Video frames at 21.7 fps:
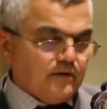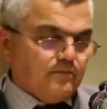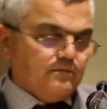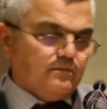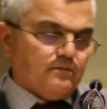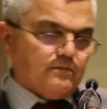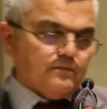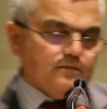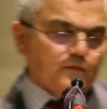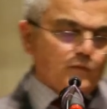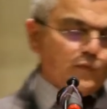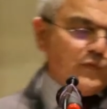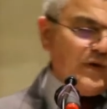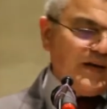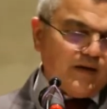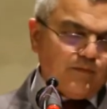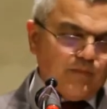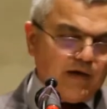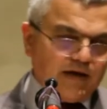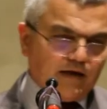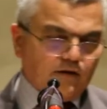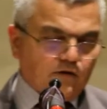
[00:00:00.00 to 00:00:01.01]
then we
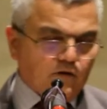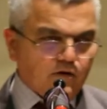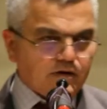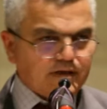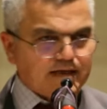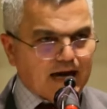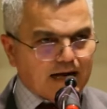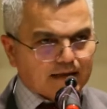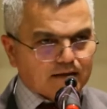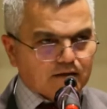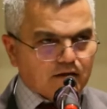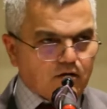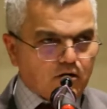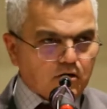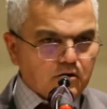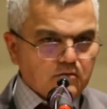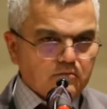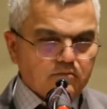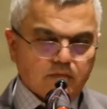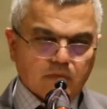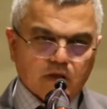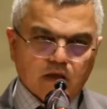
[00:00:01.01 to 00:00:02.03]
can make a long
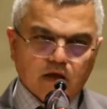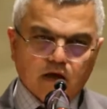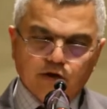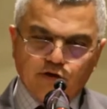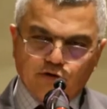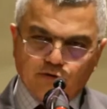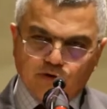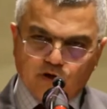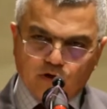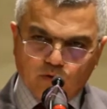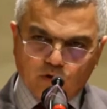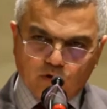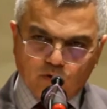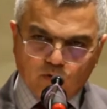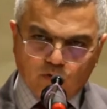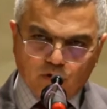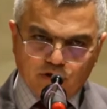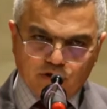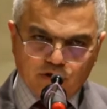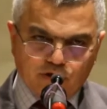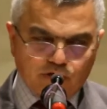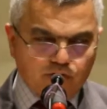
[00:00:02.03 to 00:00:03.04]
catalogue. During World
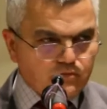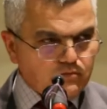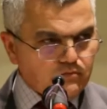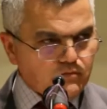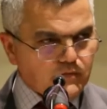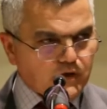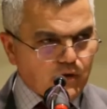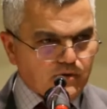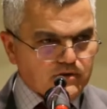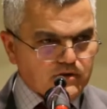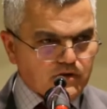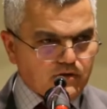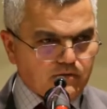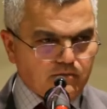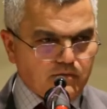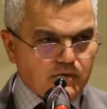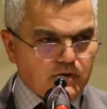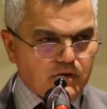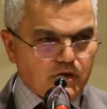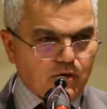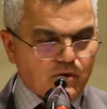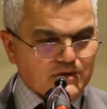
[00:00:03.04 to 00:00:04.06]
War II, there was
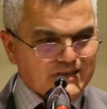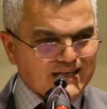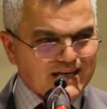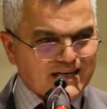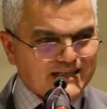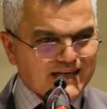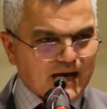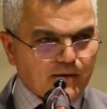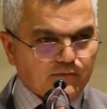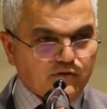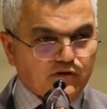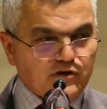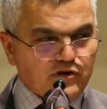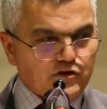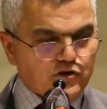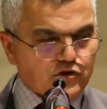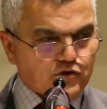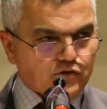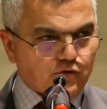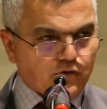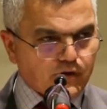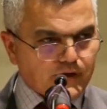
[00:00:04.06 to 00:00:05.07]
an attempt to
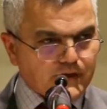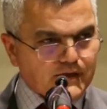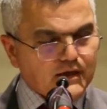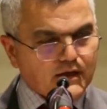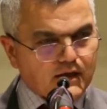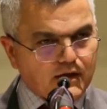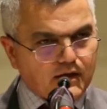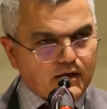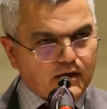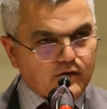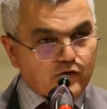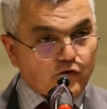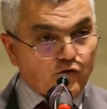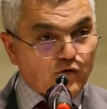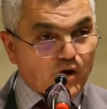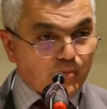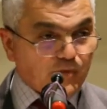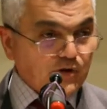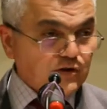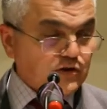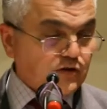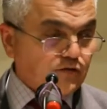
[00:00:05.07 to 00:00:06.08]
destroy the
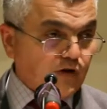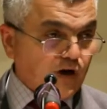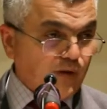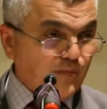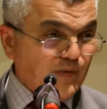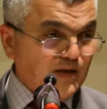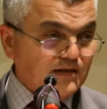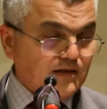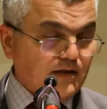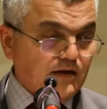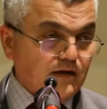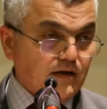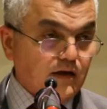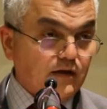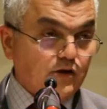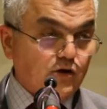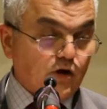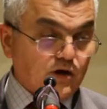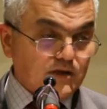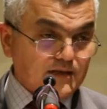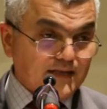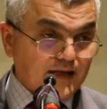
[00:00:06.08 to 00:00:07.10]
remnants of Armenians in
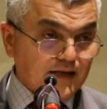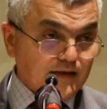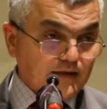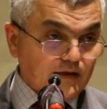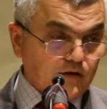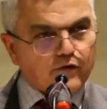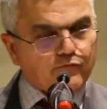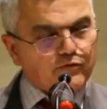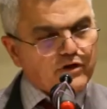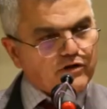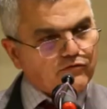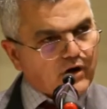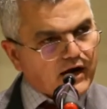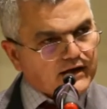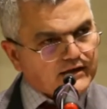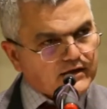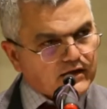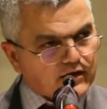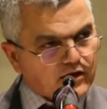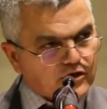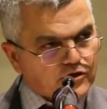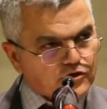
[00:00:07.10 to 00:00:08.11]
Constantinople,
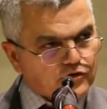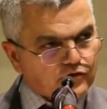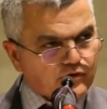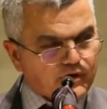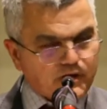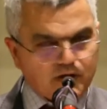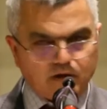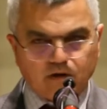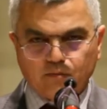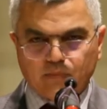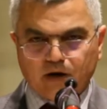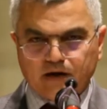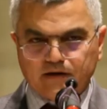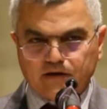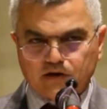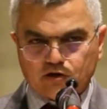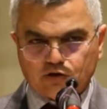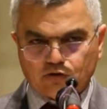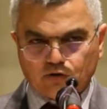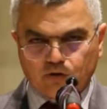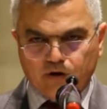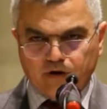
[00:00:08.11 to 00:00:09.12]
rewriting history by
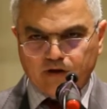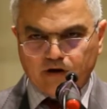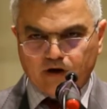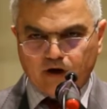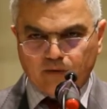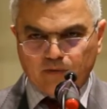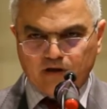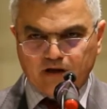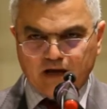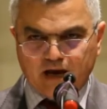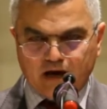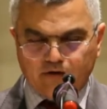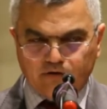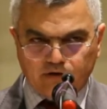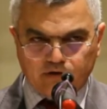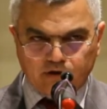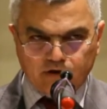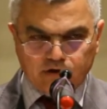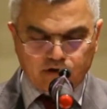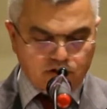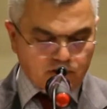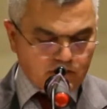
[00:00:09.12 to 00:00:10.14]
destroying the Armenian
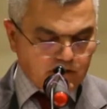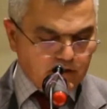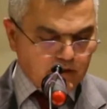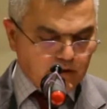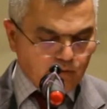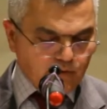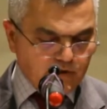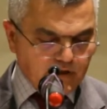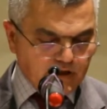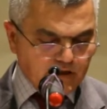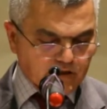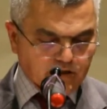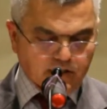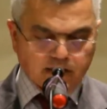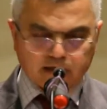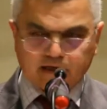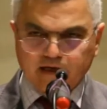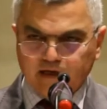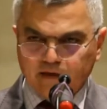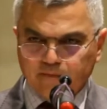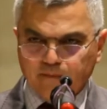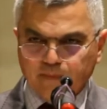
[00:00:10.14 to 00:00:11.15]
heritage within
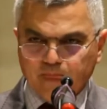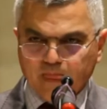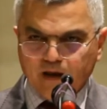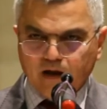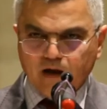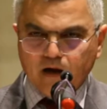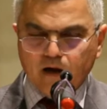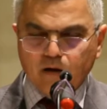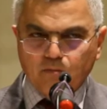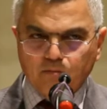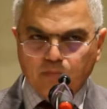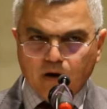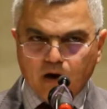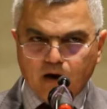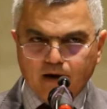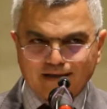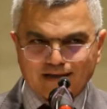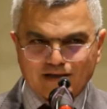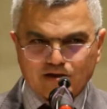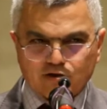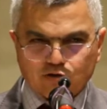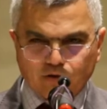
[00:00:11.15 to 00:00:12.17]
Turkey,
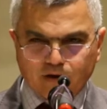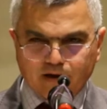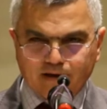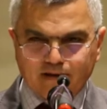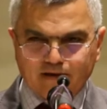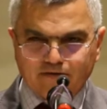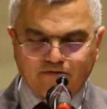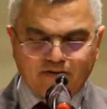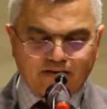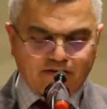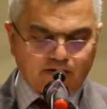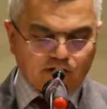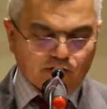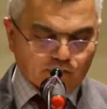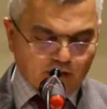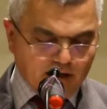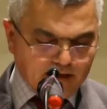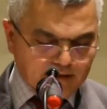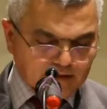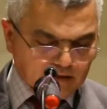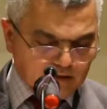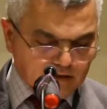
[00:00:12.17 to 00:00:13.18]
by destroying the very
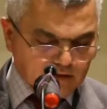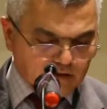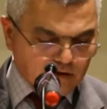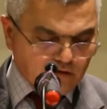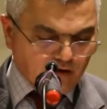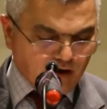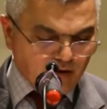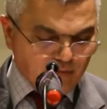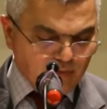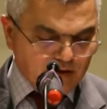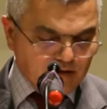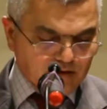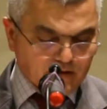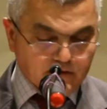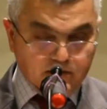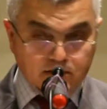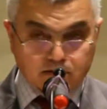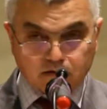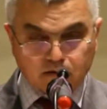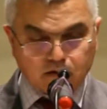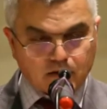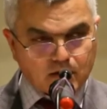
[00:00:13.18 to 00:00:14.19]
traces of
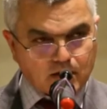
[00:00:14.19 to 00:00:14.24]
Armenians.